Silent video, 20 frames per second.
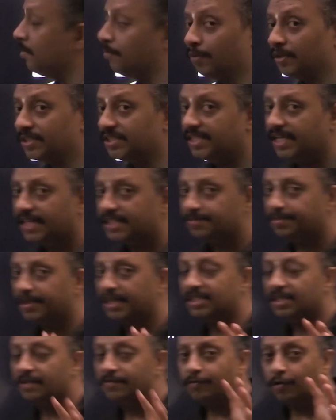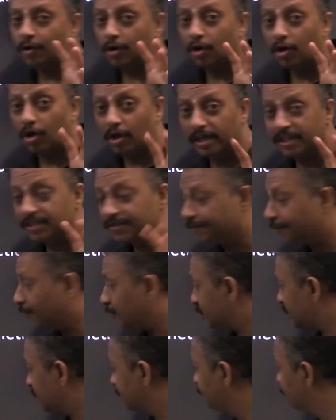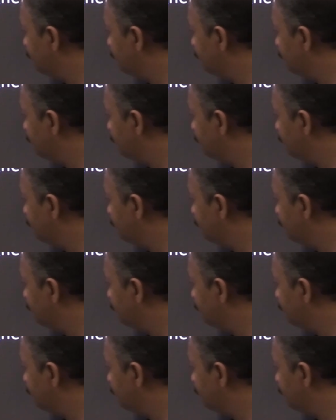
What's the expression for Lorentz force?